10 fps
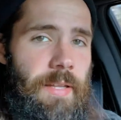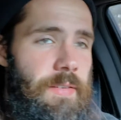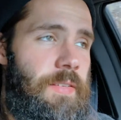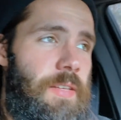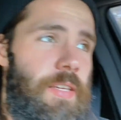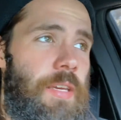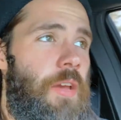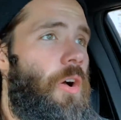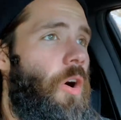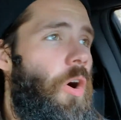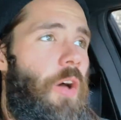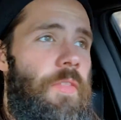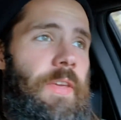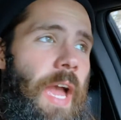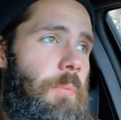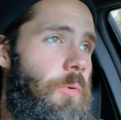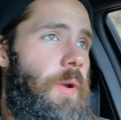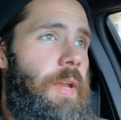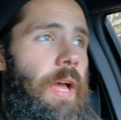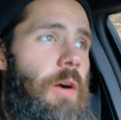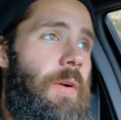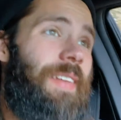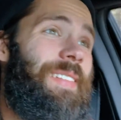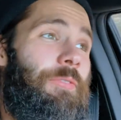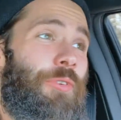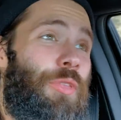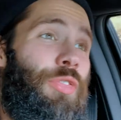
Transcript: can see on the camera right now, except for